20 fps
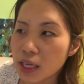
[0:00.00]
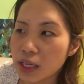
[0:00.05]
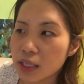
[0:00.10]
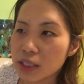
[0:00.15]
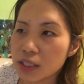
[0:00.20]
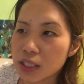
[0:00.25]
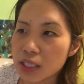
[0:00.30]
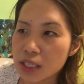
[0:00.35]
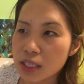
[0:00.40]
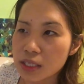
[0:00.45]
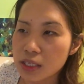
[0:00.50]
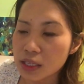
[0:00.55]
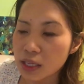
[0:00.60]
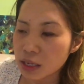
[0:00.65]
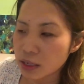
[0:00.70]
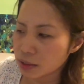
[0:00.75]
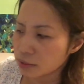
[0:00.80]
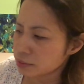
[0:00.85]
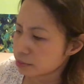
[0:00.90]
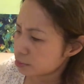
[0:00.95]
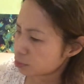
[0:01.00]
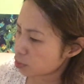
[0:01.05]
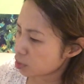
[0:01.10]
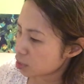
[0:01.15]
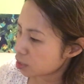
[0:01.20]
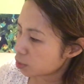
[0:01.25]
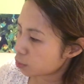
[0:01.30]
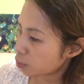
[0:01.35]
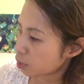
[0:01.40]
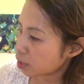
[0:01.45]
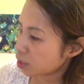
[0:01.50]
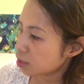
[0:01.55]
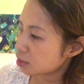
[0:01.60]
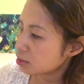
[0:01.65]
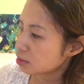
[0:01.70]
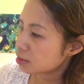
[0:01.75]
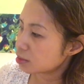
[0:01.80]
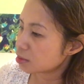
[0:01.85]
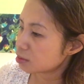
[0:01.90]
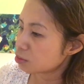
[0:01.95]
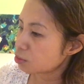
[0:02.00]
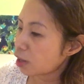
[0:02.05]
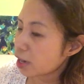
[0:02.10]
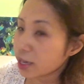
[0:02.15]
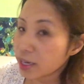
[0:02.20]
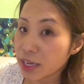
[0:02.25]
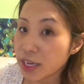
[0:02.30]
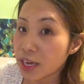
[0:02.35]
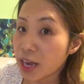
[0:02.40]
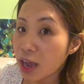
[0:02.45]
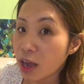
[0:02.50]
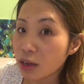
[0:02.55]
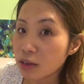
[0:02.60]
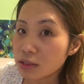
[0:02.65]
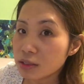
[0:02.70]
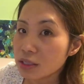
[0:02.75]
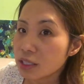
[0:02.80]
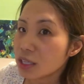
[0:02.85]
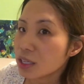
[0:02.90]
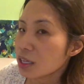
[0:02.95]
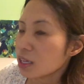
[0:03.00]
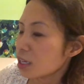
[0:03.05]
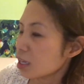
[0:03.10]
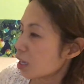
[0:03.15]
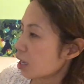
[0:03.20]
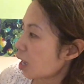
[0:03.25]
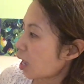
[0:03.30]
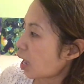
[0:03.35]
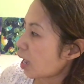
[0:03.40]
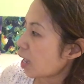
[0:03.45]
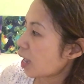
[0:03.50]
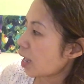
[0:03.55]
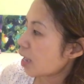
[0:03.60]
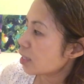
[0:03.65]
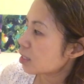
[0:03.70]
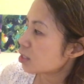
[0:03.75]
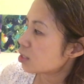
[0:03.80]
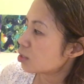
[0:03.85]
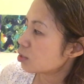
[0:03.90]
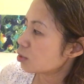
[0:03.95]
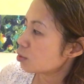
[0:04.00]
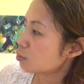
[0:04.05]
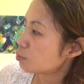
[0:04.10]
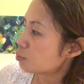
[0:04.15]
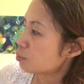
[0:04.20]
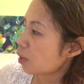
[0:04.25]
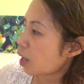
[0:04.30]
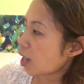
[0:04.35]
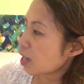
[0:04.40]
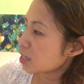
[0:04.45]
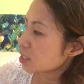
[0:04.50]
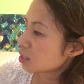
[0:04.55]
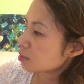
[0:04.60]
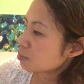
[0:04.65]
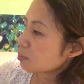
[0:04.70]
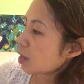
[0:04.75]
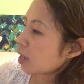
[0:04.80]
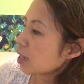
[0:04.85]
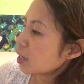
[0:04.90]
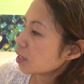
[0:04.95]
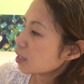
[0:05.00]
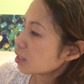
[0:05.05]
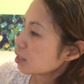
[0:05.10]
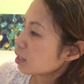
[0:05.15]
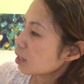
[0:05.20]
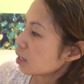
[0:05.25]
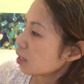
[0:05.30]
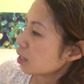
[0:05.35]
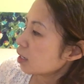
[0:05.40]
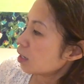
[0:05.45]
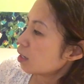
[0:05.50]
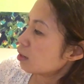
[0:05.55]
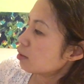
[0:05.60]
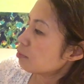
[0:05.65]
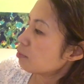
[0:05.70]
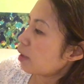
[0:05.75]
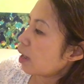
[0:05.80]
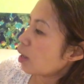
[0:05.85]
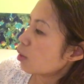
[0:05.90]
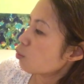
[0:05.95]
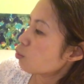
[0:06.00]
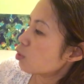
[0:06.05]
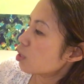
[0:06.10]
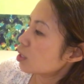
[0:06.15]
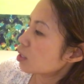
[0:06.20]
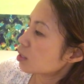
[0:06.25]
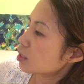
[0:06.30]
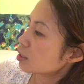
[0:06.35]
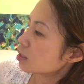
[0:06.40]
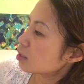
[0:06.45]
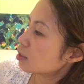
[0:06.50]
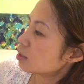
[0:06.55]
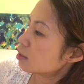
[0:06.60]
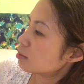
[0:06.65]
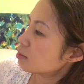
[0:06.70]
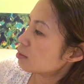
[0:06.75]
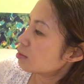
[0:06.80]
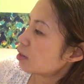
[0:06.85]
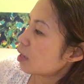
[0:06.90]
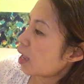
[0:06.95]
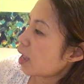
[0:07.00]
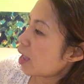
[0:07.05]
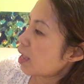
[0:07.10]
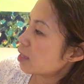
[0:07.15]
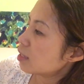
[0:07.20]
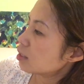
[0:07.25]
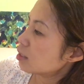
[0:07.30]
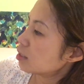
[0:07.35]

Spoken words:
just what's the word, trying it out. I had to price my work at,